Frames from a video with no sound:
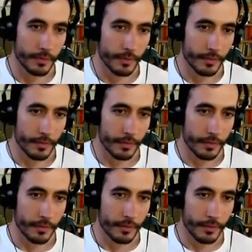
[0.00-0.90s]

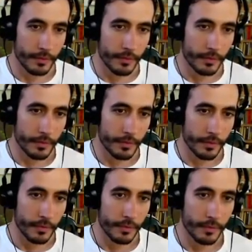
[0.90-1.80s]

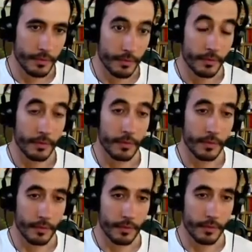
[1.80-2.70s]

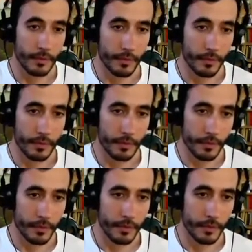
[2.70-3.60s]

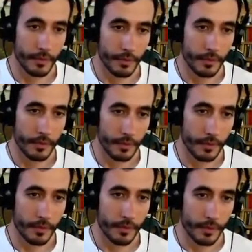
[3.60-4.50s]

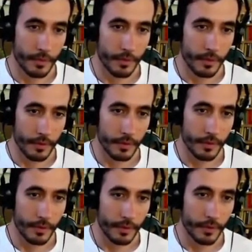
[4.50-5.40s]

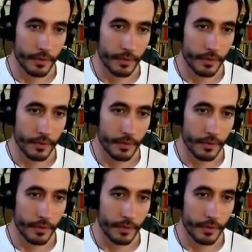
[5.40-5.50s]
The person shown says nothing.